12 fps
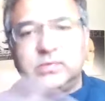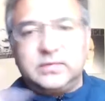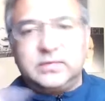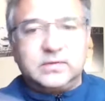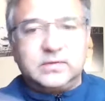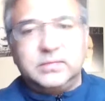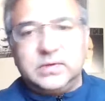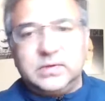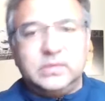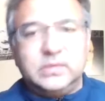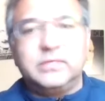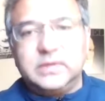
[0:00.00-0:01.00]
or
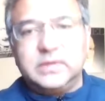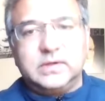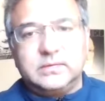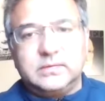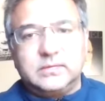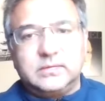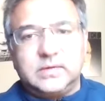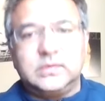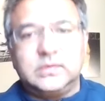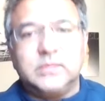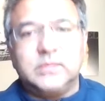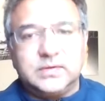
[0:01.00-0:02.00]
sensibility or feeling as
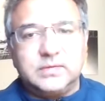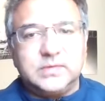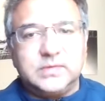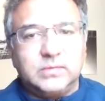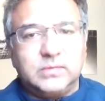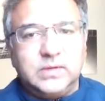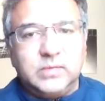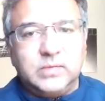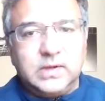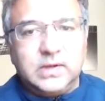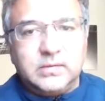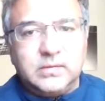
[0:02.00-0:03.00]
a human subject.
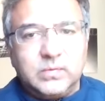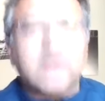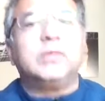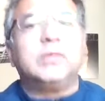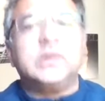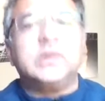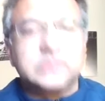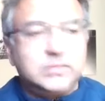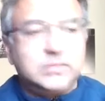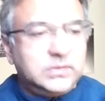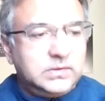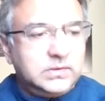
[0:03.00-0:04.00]
We have a
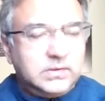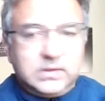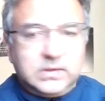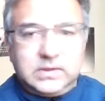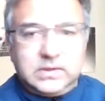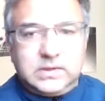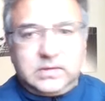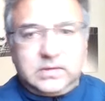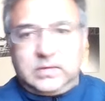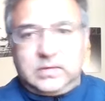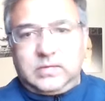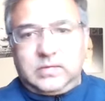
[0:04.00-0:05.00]
relationship to it.
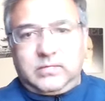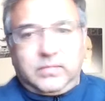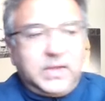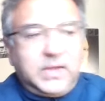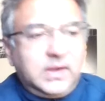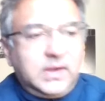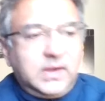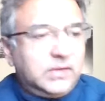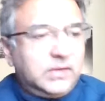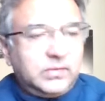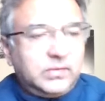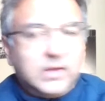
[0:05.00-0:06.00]
For me, I
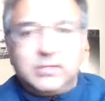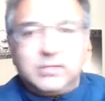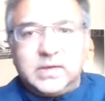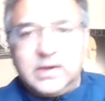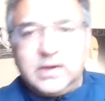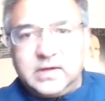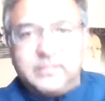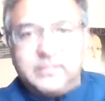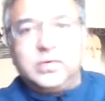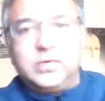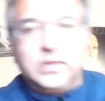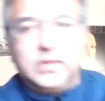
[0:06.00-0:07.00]
don't think my
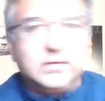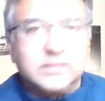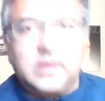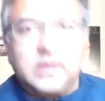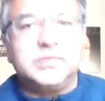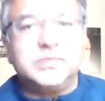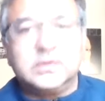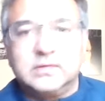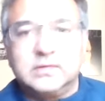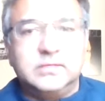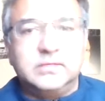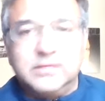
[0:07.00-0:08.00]
iPhone is this object
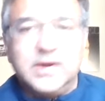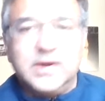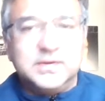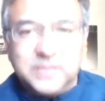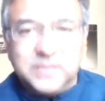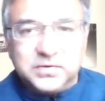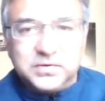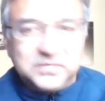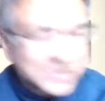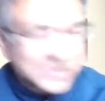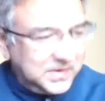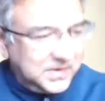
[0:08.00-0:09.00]
of divine devotion.
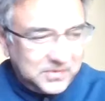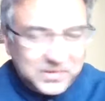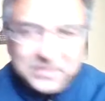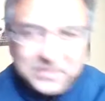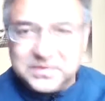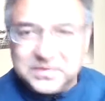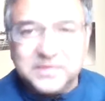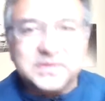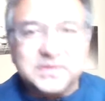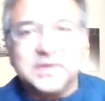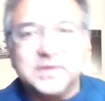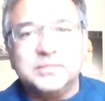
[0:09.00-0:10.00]
I know we use it all the
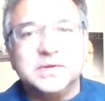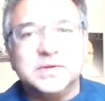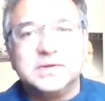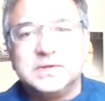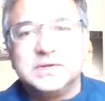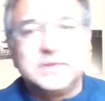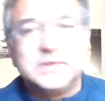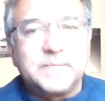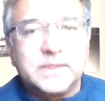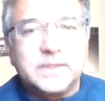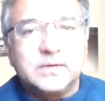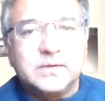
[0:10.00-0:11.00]
time, but
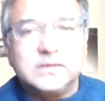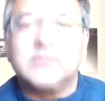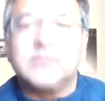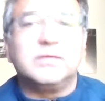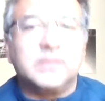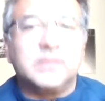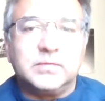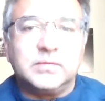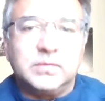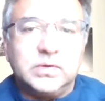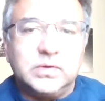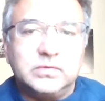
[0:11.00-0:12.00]
it's different from
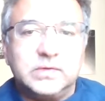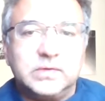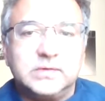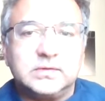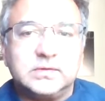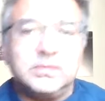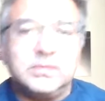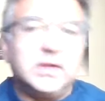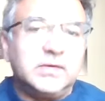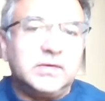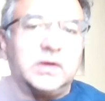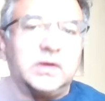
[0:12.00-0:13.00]
someone who's religious and may
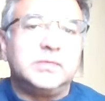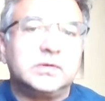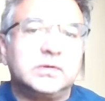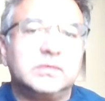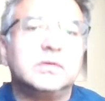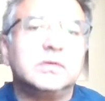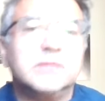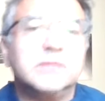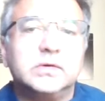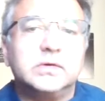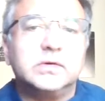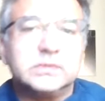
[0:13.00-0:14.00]
have an object of their
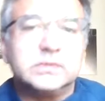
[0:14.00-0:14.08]
devotion.